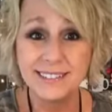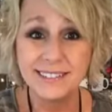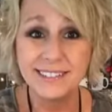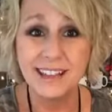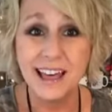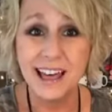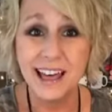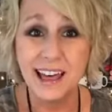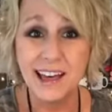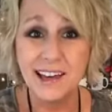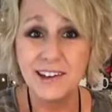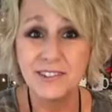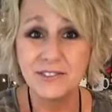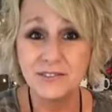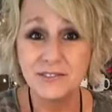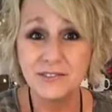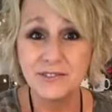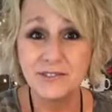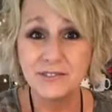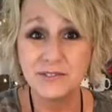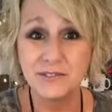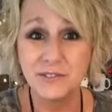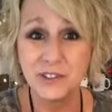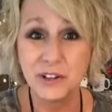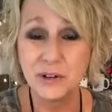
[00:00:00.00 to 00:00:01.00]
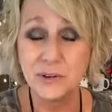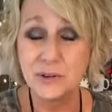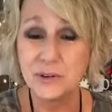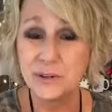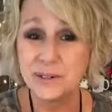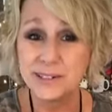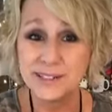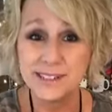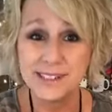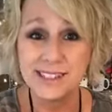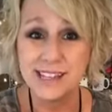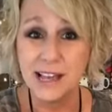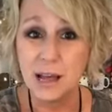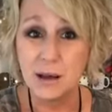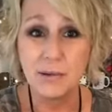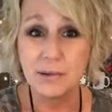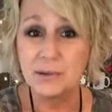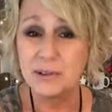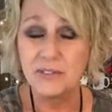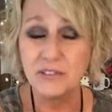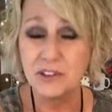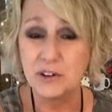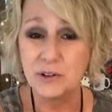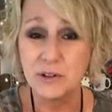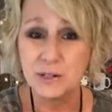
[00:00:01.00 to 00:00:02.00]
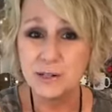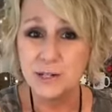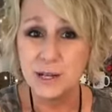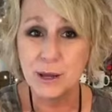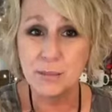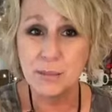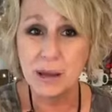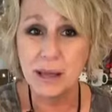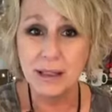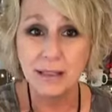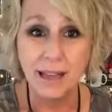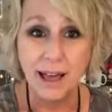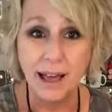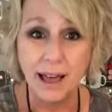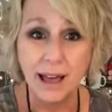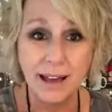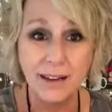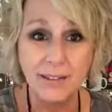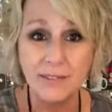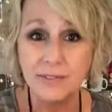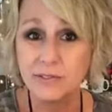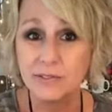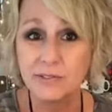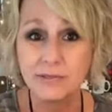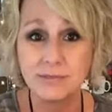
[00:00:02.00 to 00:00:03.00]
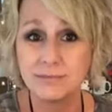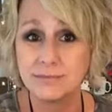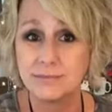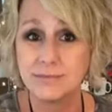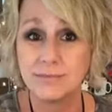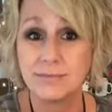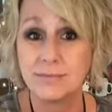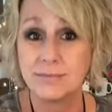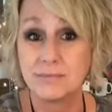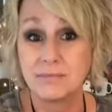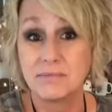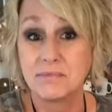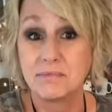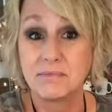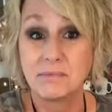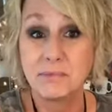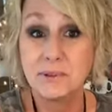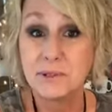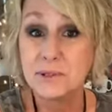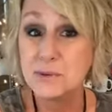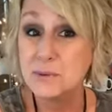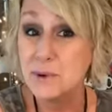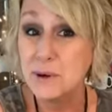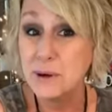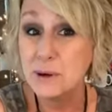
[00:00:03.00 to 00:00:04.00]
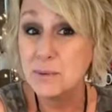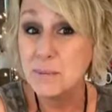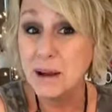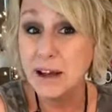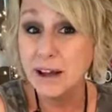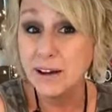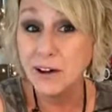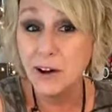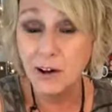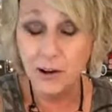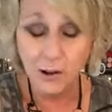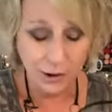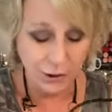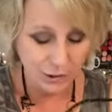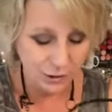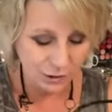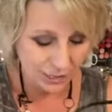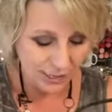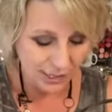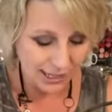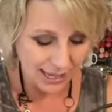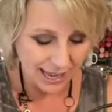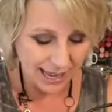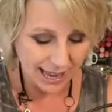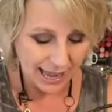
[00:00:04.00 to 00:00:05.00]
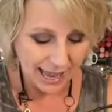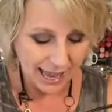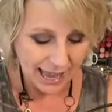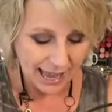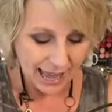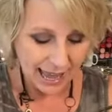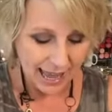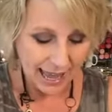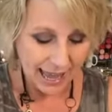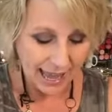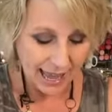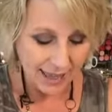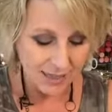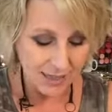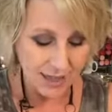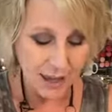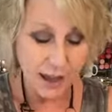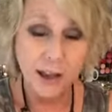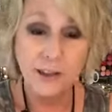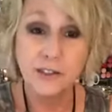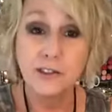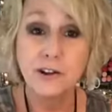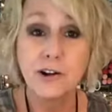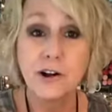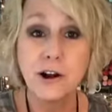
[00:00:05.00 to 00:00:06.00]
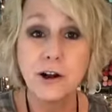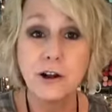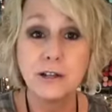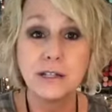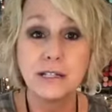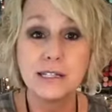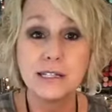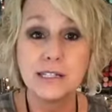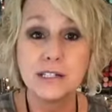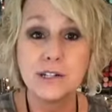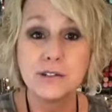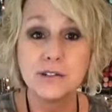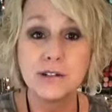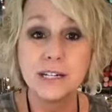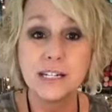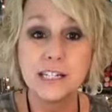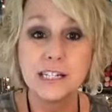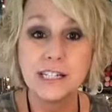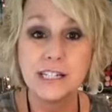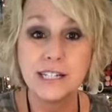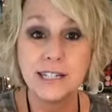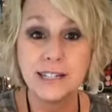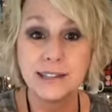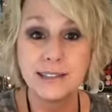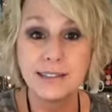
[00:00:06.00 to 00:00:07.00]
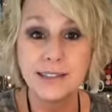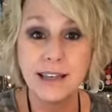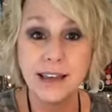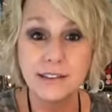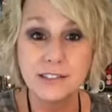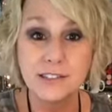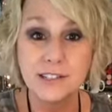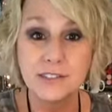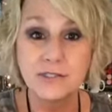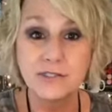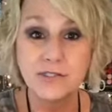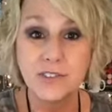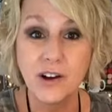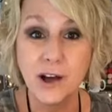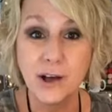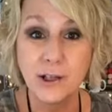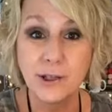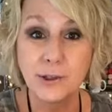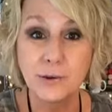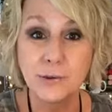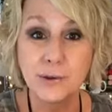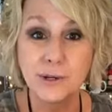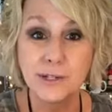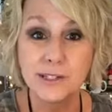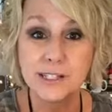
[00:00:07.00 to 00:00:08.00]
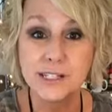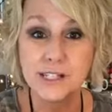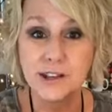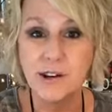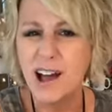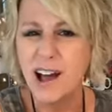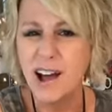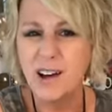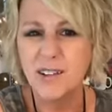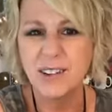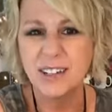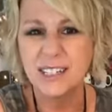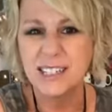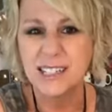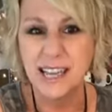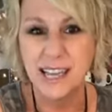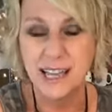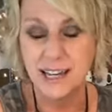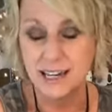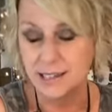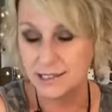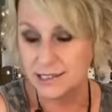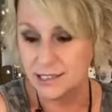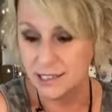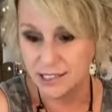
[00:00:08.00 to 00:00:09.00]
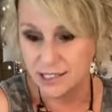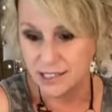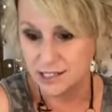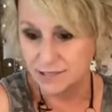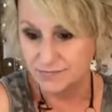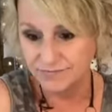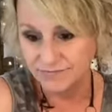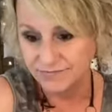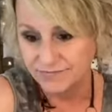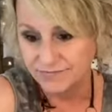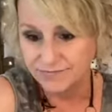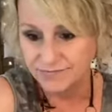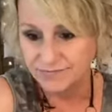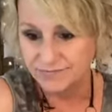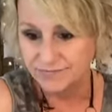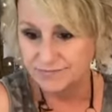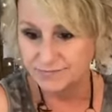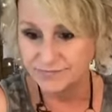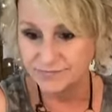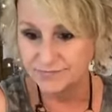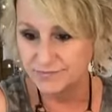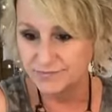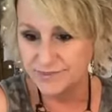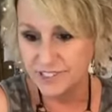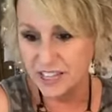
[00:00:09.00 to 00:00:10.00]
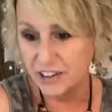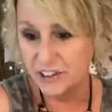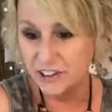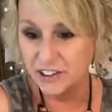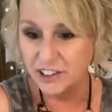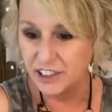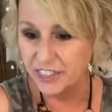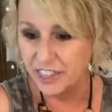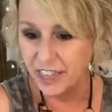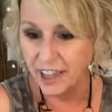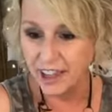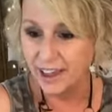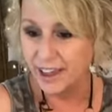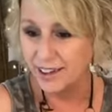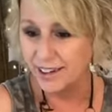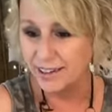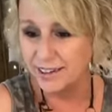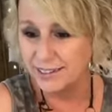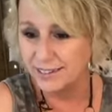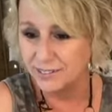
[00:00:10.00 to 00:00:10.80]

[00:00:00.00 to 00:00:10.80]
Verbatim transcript: live viewers, I mean, viewers on my live was one of my goals. And the other goal is to reach 10,000 followers. So I always kind of just tell you that,